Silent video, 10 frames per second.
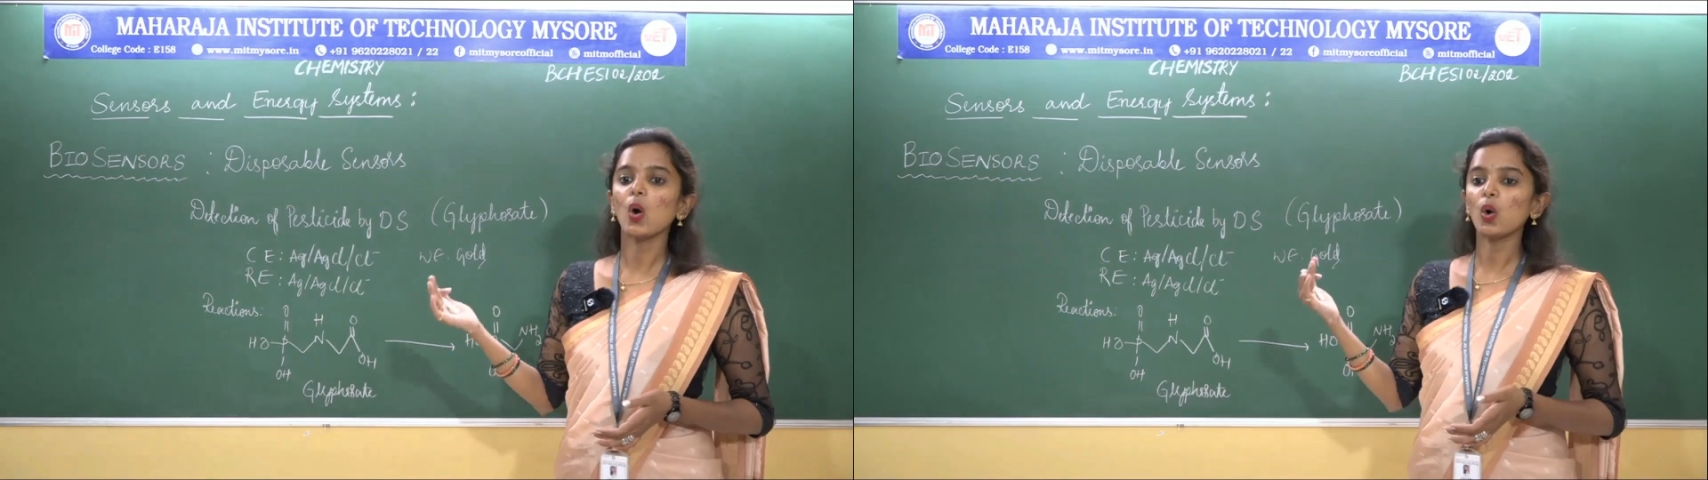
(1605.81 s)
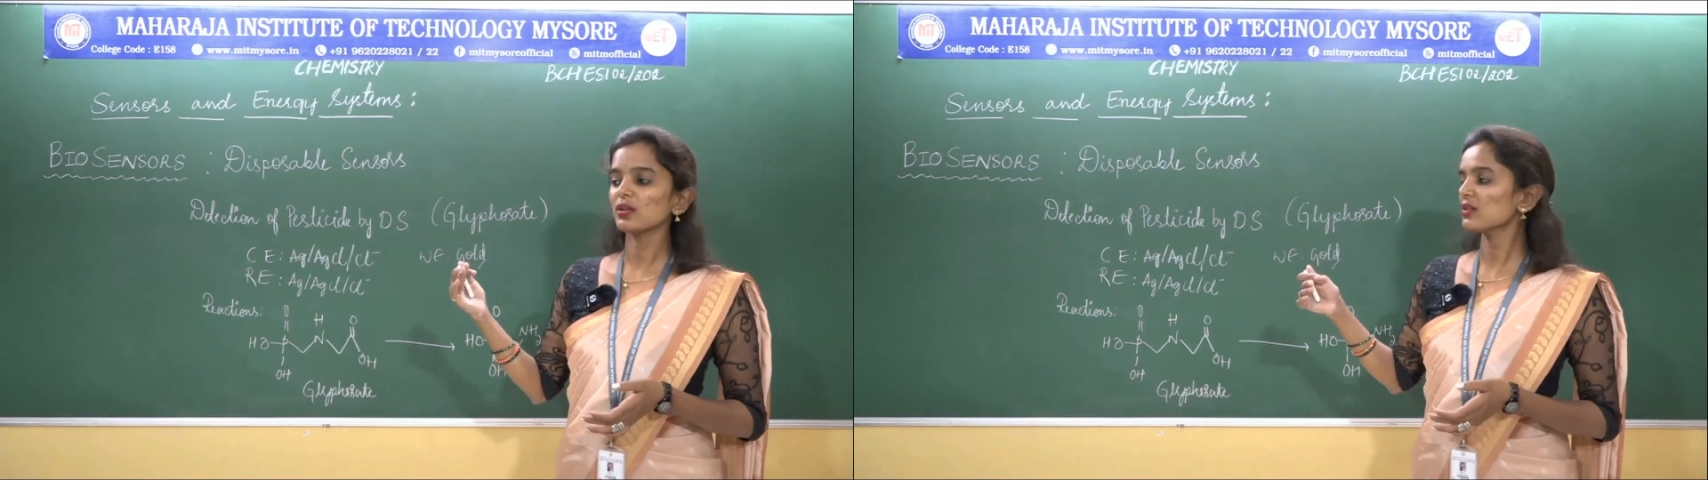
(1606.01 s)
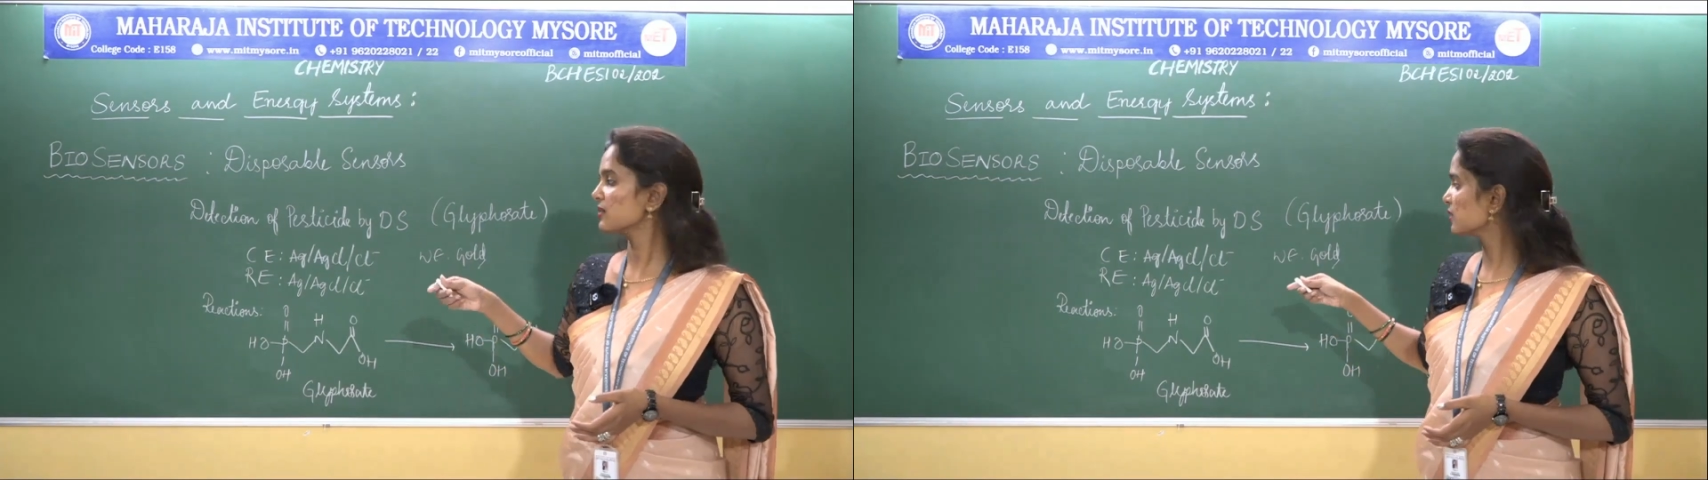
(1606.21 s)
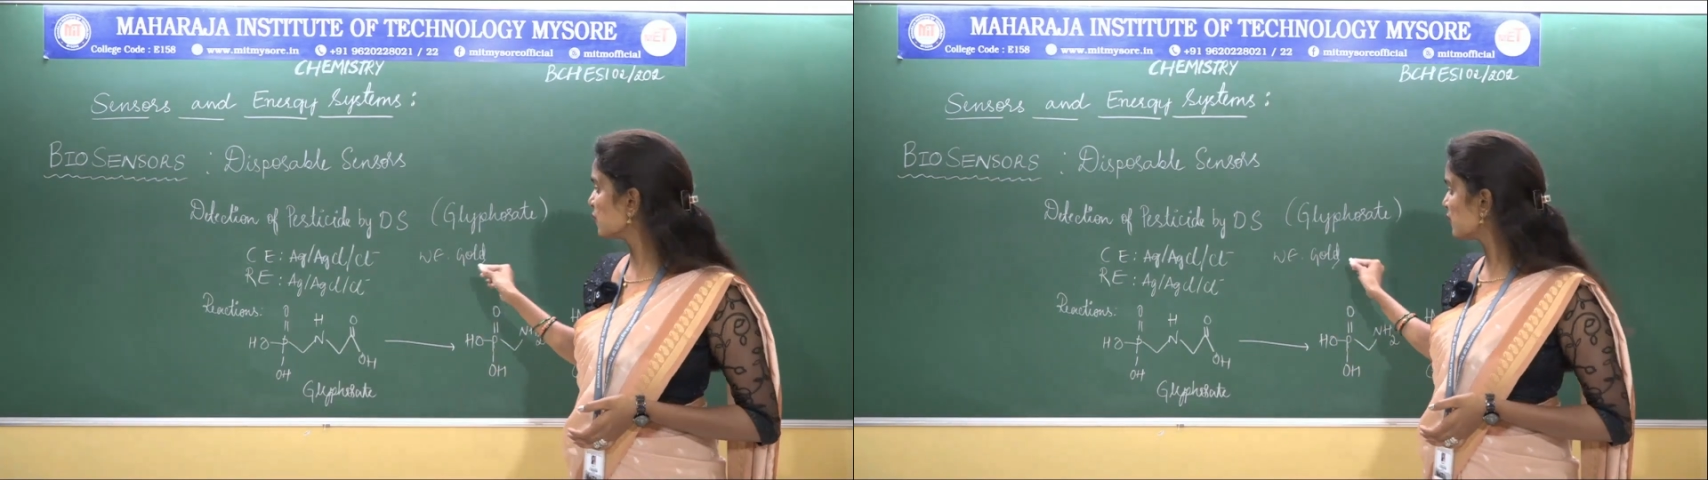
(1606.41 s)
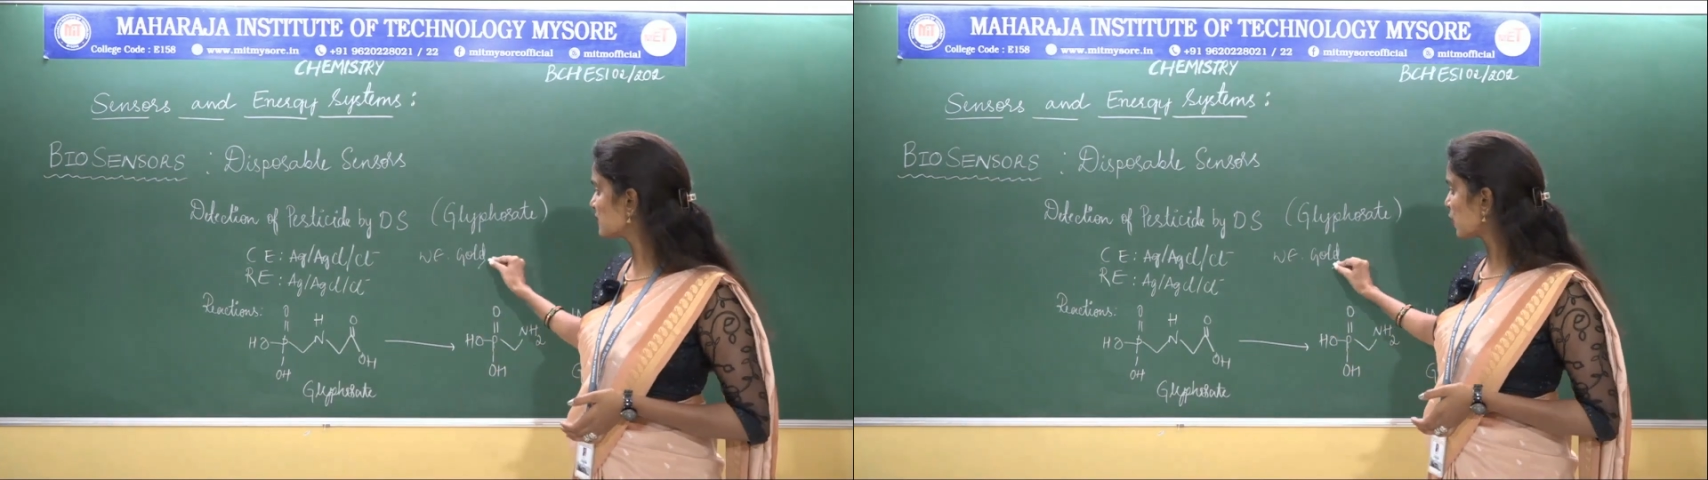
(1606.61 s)
on the
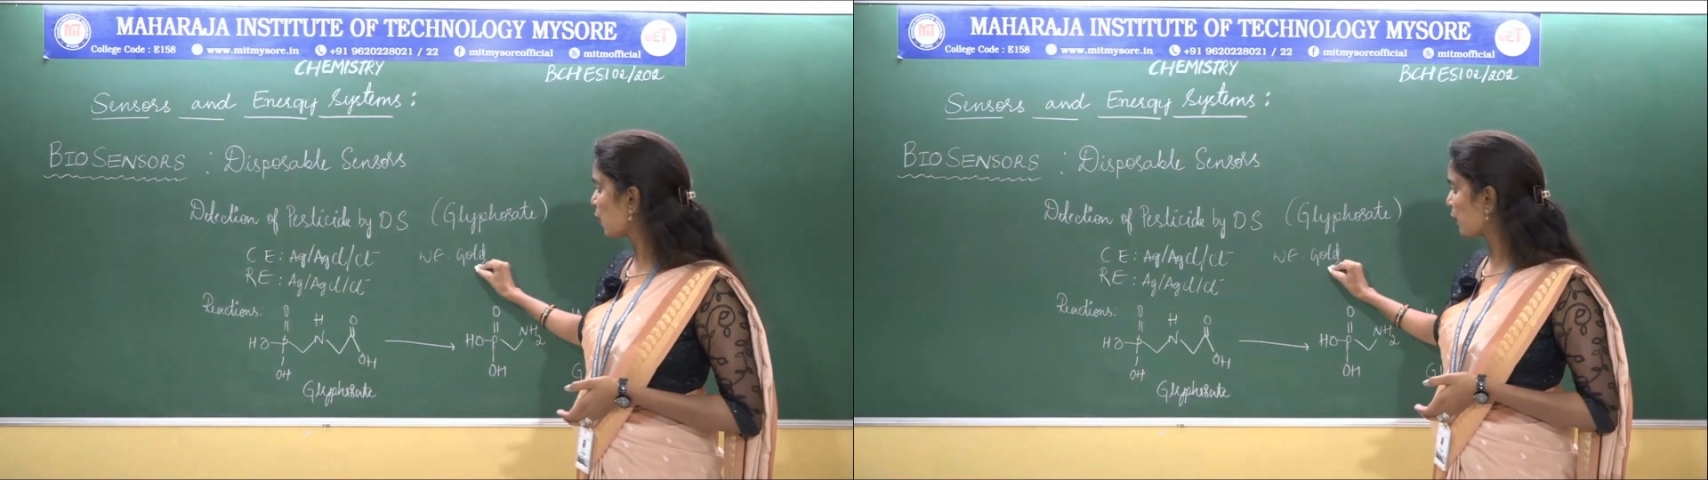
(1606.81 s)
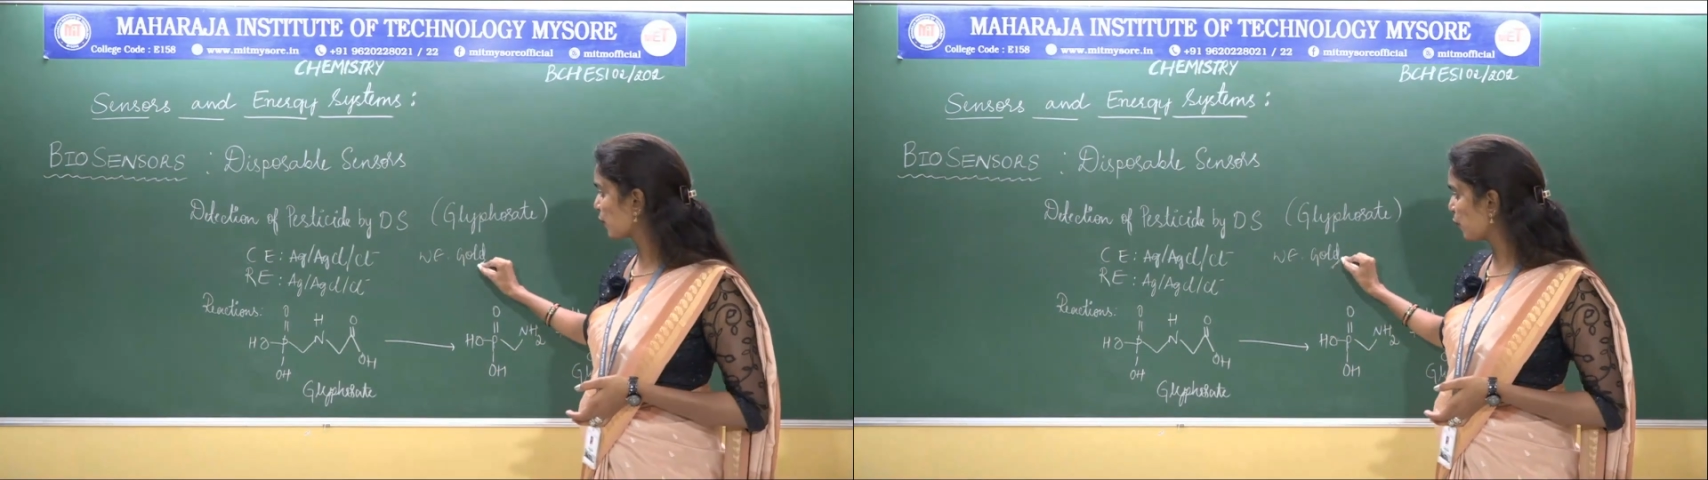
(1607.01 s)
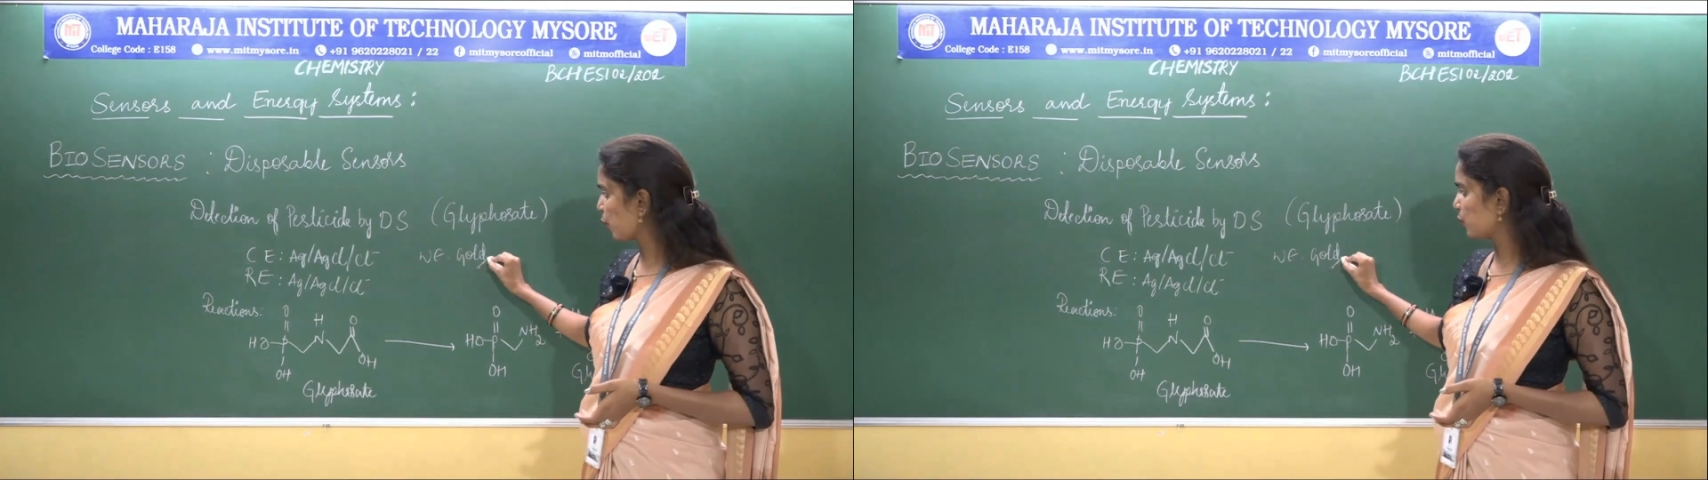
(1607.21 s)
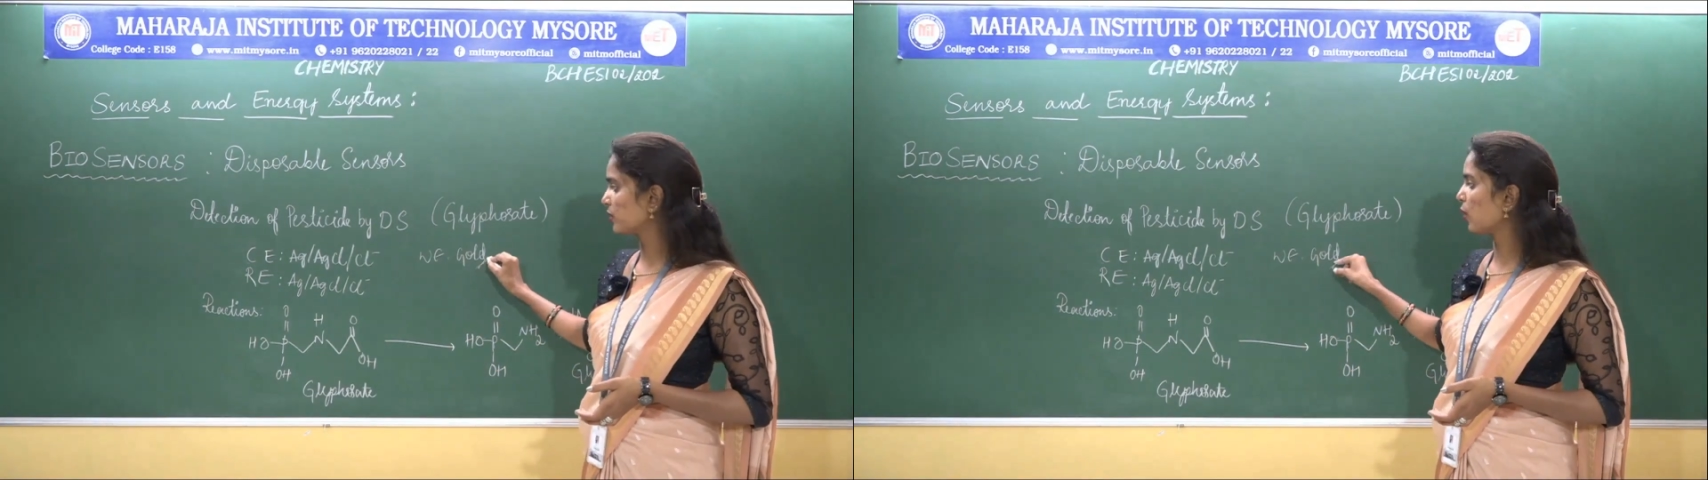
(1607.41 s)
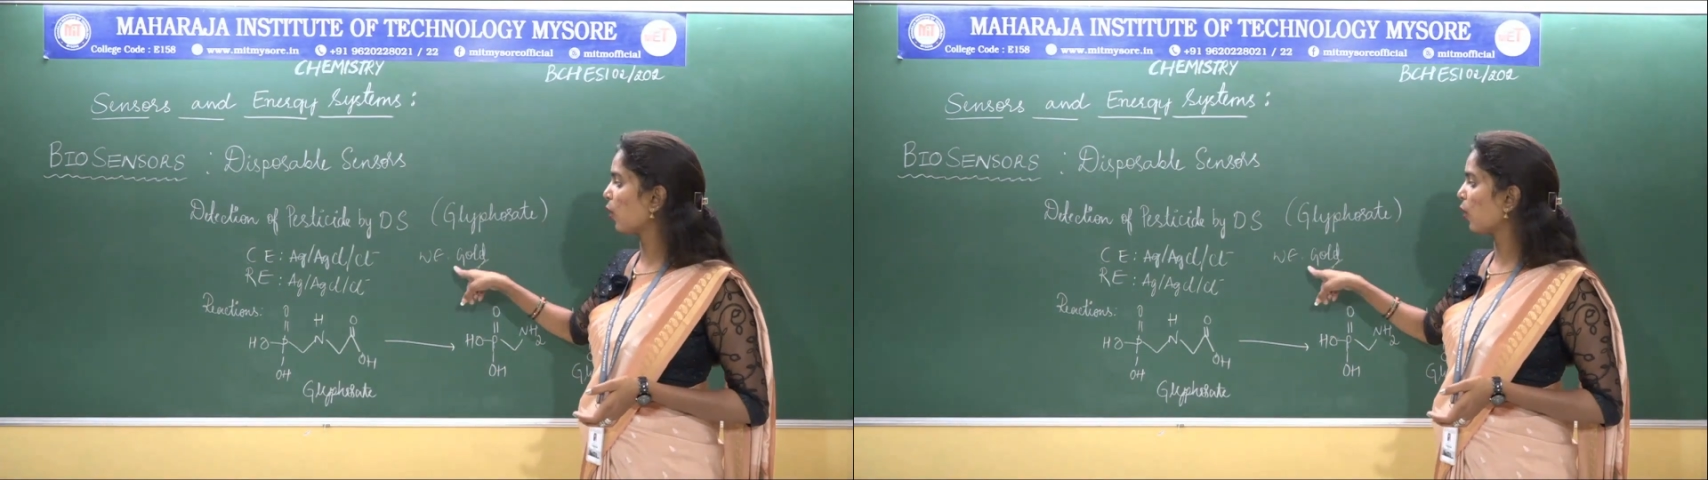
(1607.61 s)
surface of gold